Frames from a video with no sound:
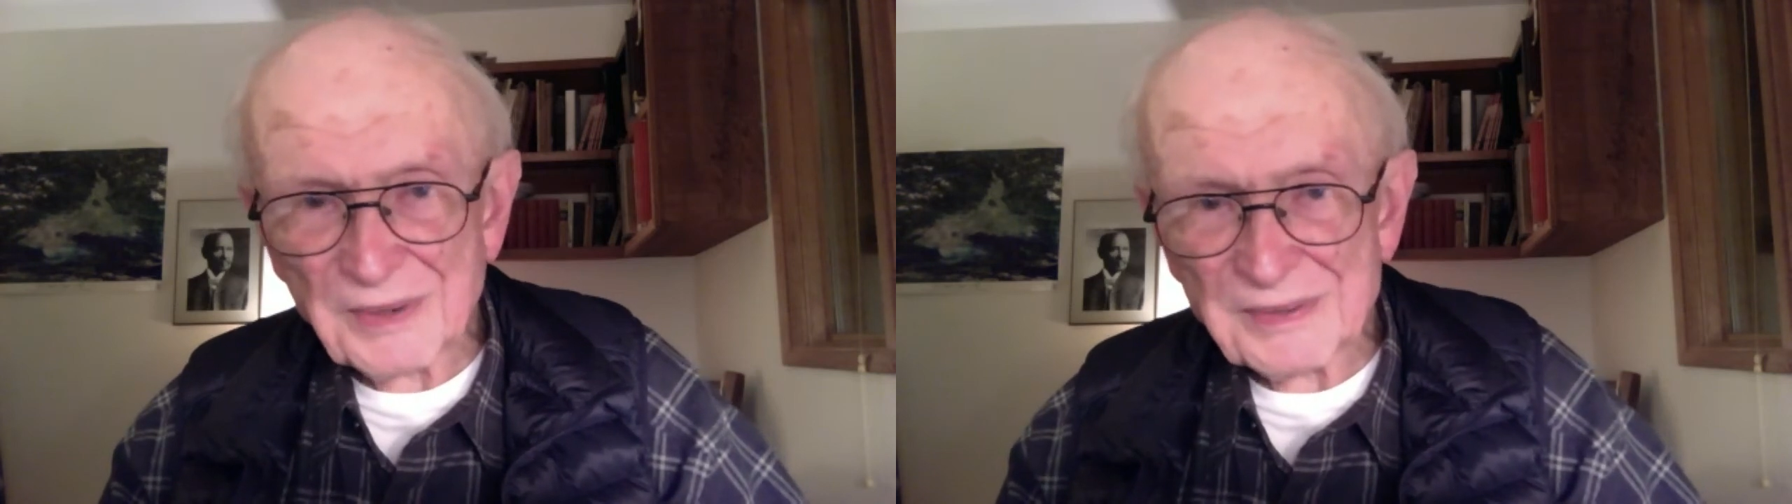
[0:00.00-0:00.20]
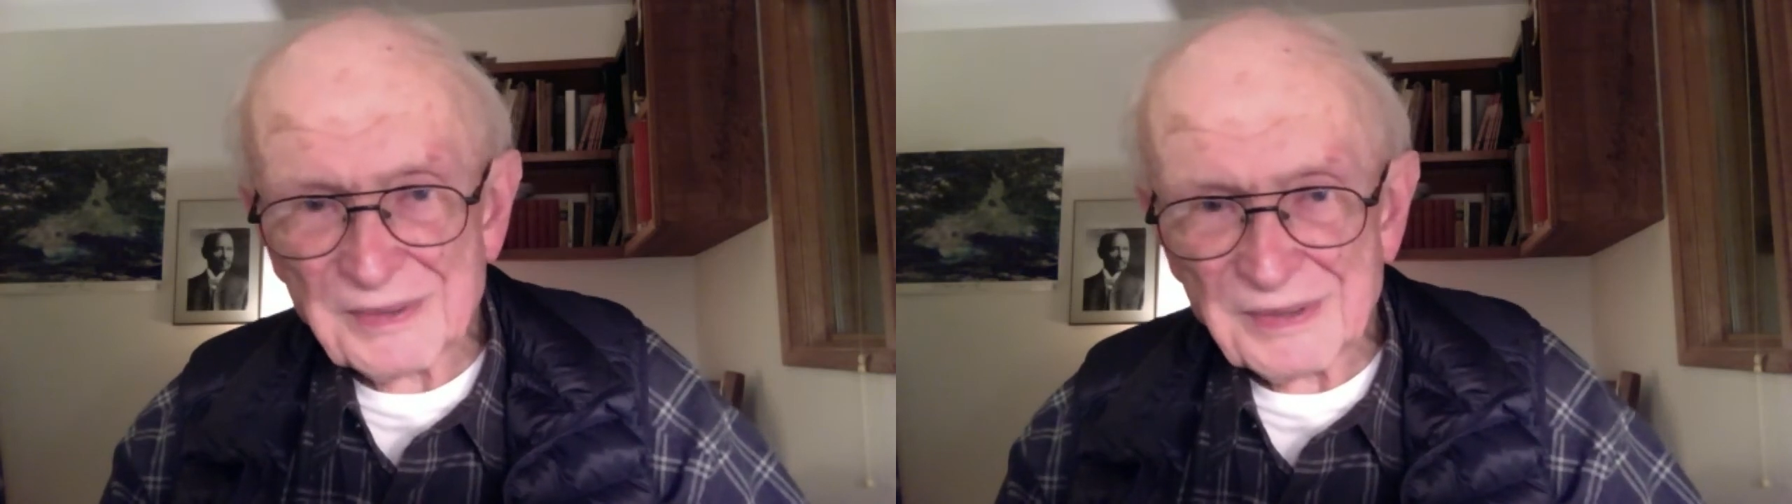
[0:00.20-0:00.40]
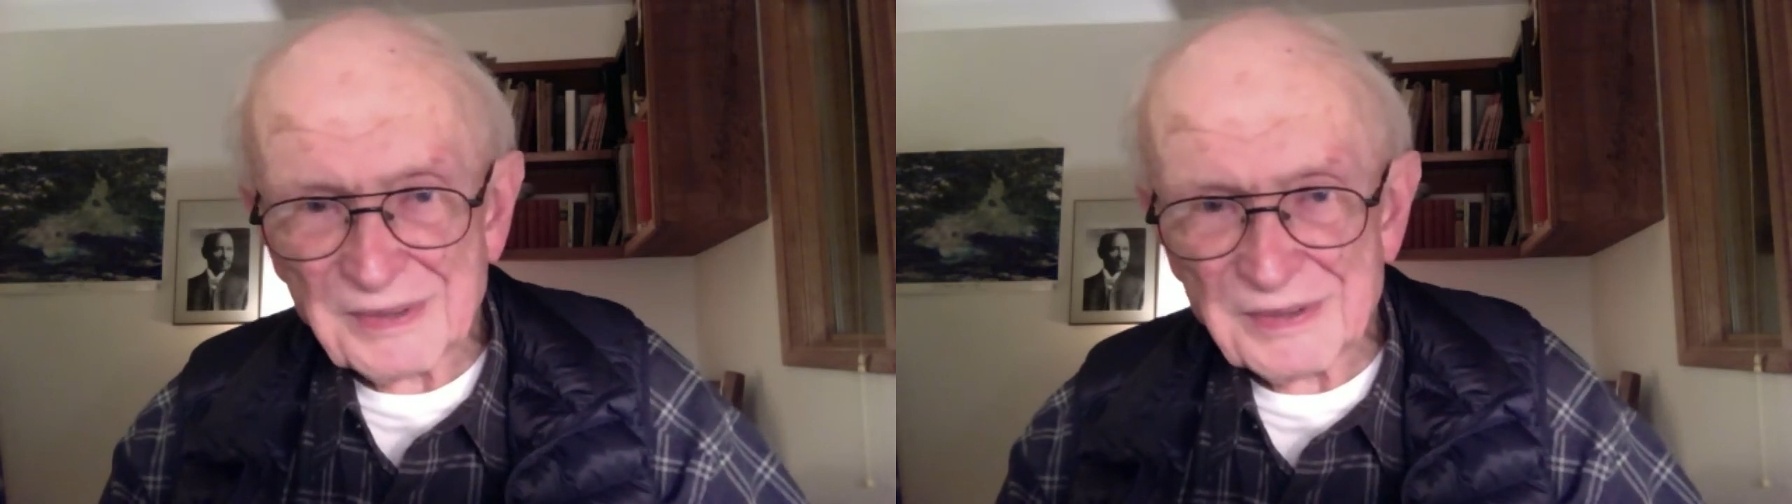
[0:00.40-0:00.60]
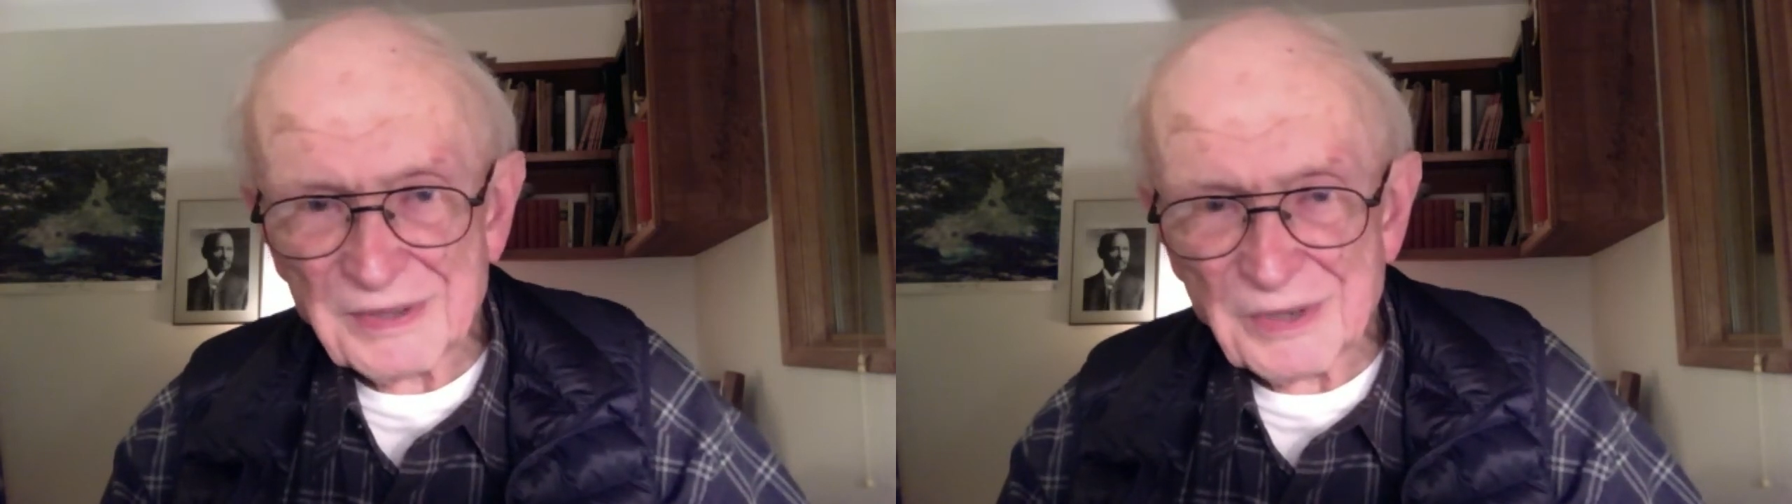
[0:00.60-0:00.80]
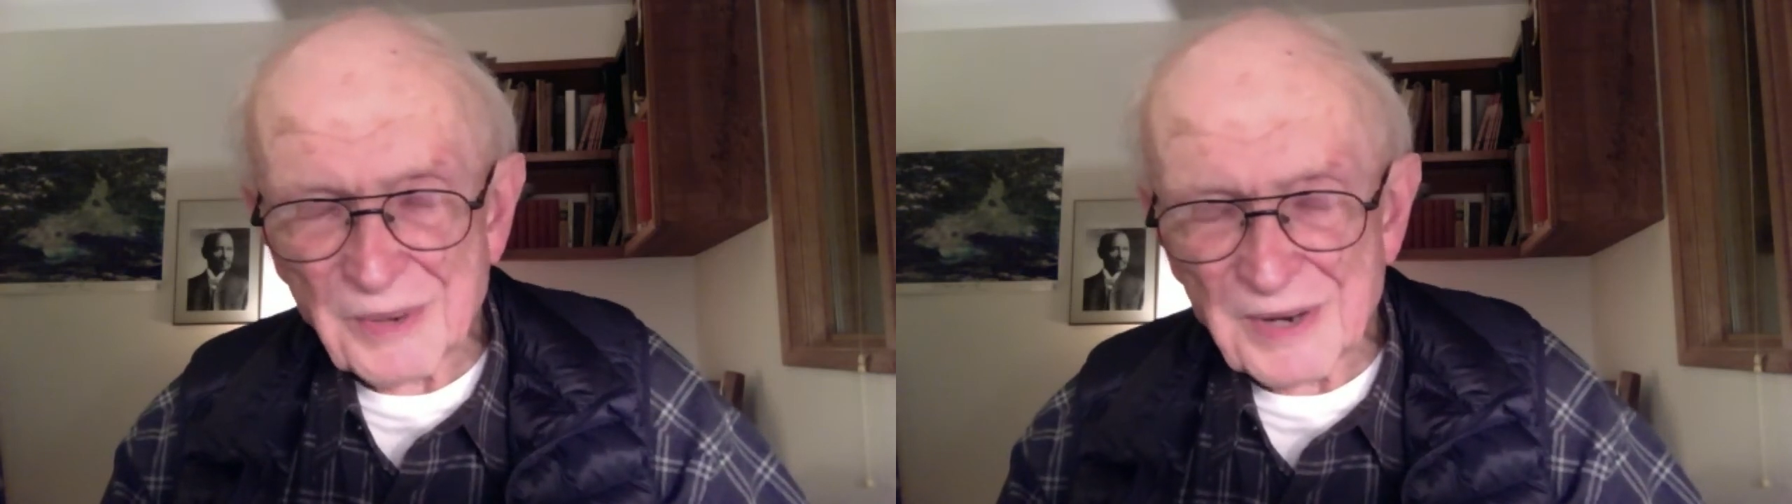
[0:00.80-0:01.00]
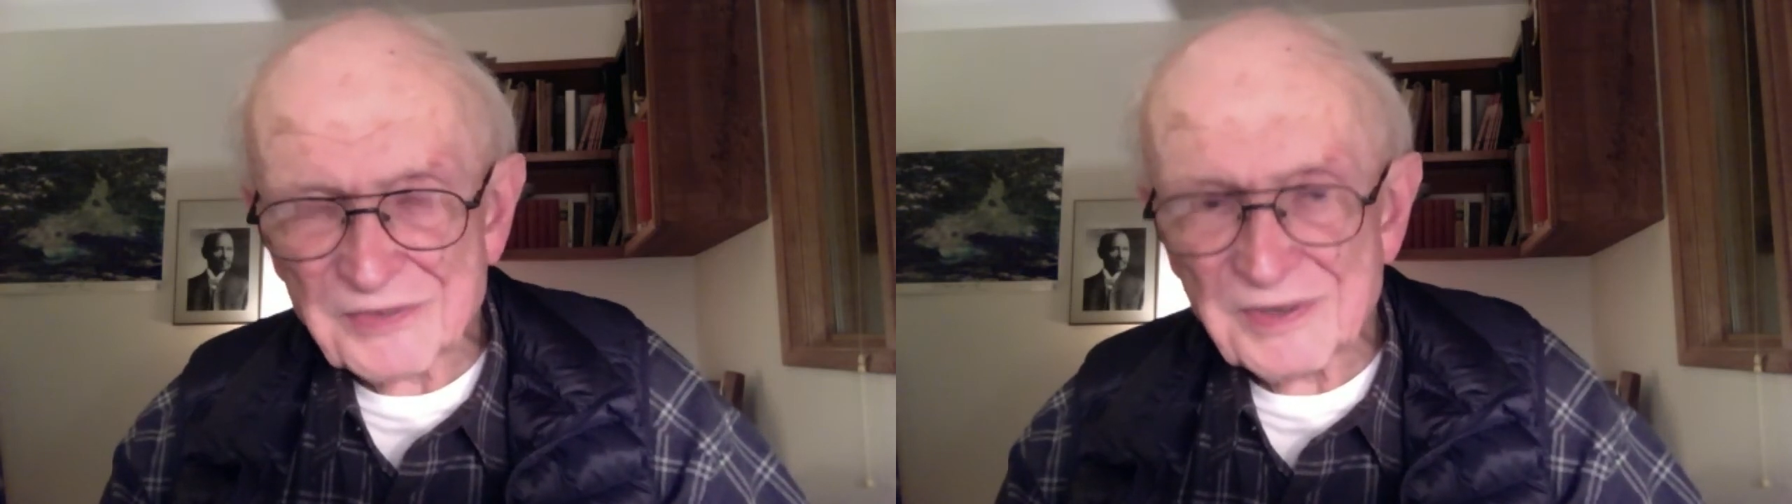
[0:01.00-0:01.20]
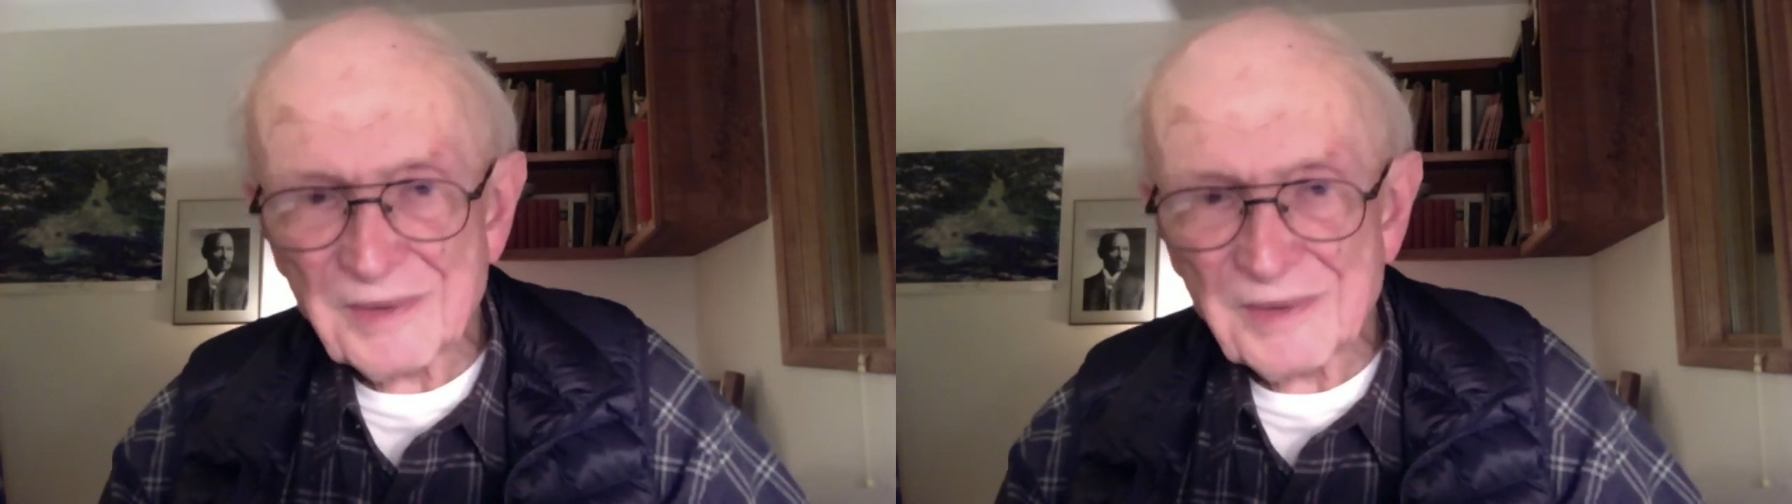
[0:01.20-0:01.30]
in the US